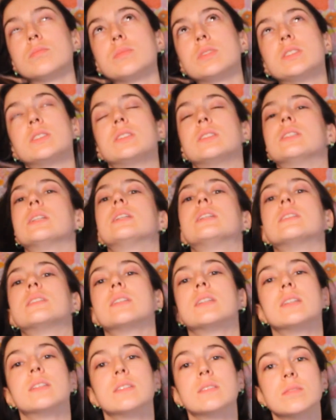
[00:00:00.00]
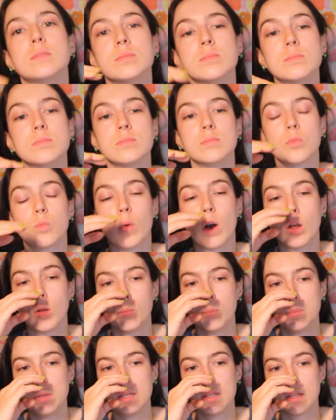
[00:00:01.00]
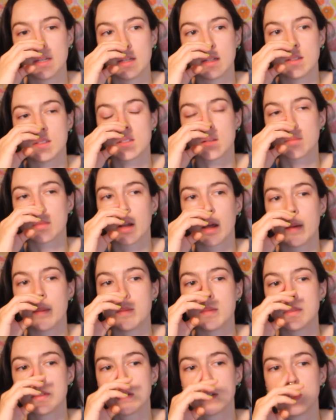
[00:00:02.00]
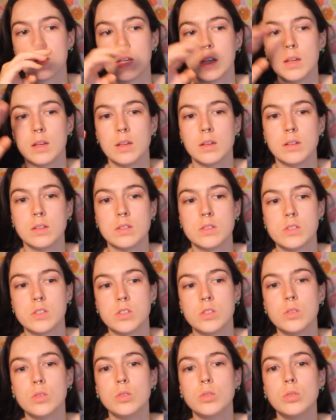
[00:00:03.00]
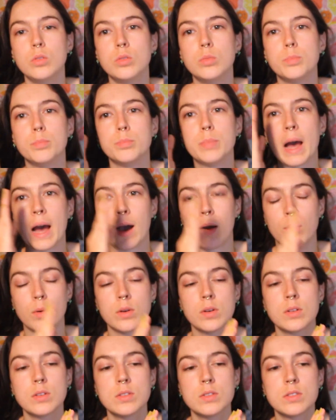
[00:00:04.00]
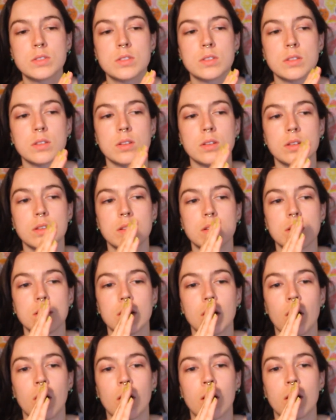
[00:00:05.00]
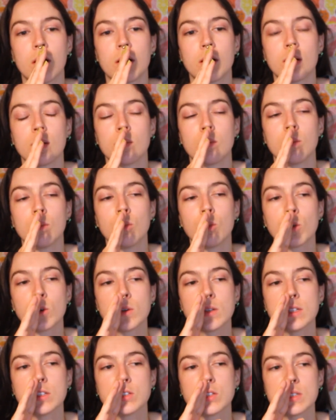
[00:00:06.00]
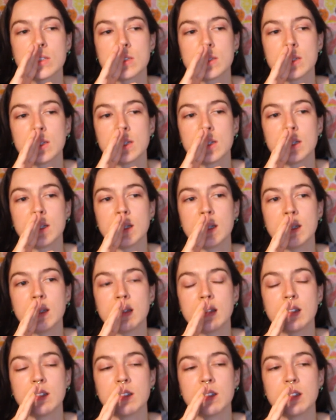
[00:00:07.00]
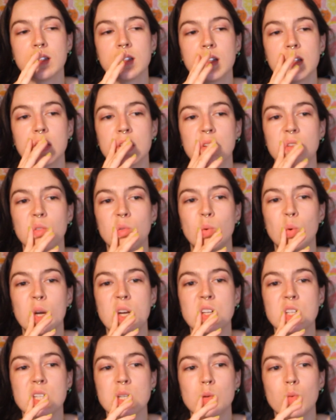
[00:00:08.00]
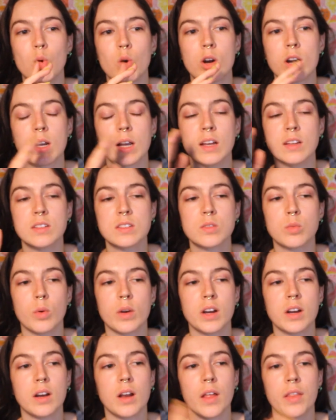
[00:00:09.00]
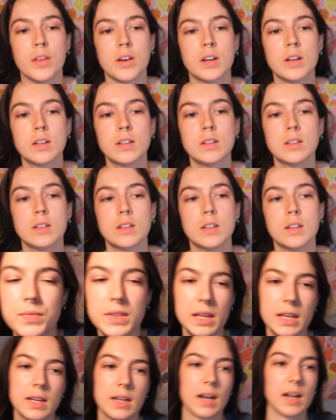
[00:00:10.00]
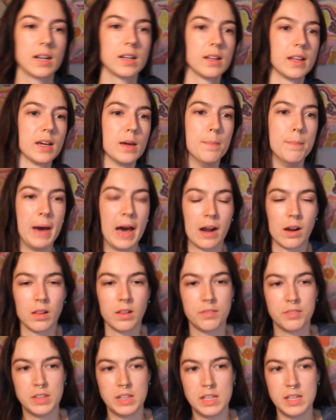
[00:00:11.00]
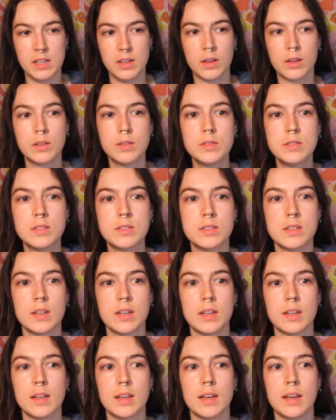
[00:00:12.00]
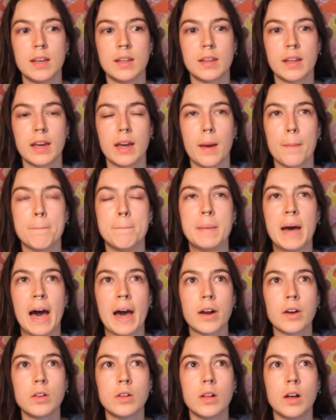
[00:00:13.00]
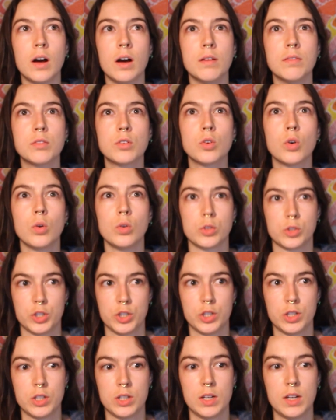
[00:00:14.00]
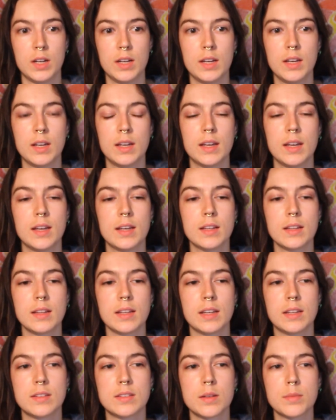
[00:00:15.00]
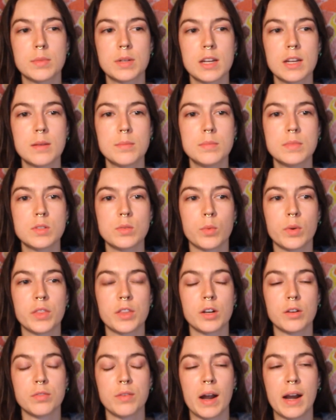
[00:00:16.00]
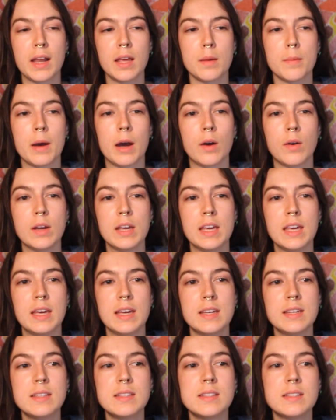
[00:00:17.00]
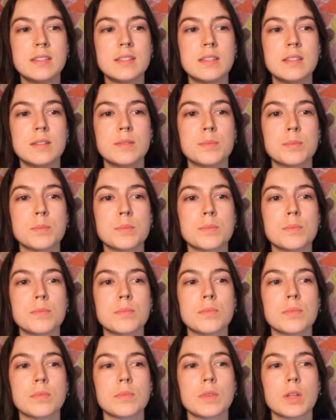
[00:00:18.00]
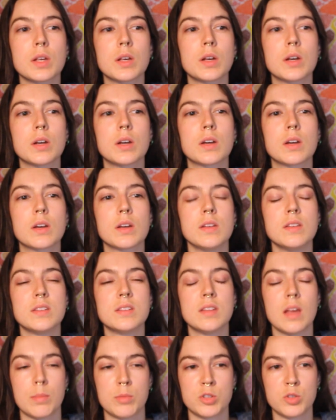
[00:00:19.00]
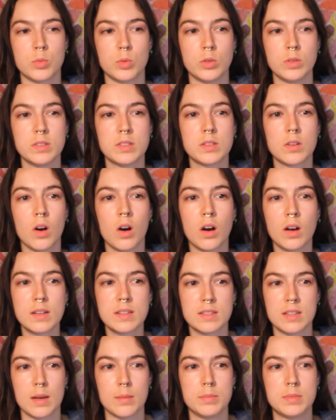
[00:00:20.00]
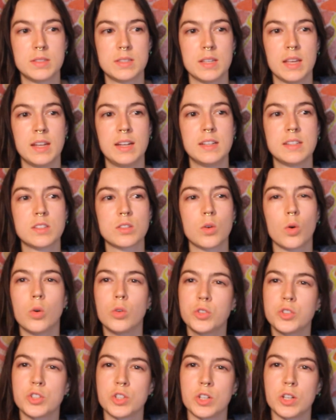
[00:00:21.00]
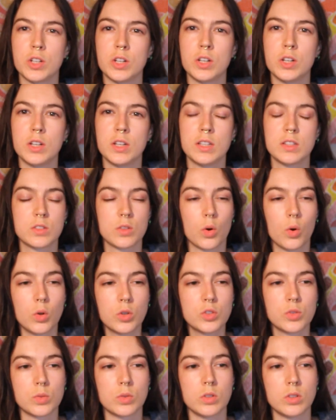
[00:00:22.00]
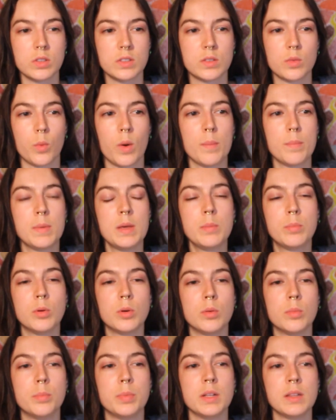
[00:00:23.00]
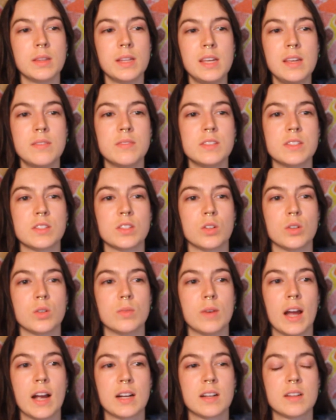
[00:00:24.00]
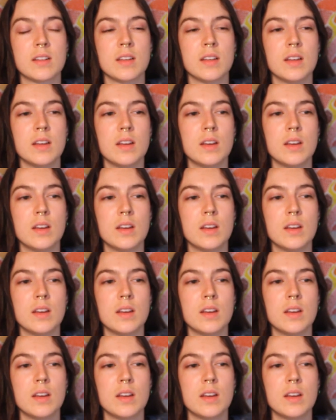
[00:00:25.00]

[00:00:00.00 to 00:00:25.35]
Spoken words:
citizen well-being, sometimes two powers are more interested in waging war against one another in kind of like a battle of the egos and like a battle of culture. Like sometimes what they're fighting about is conceptual, it's concepts, and it's culture, it's cultural, it's what people believe is correct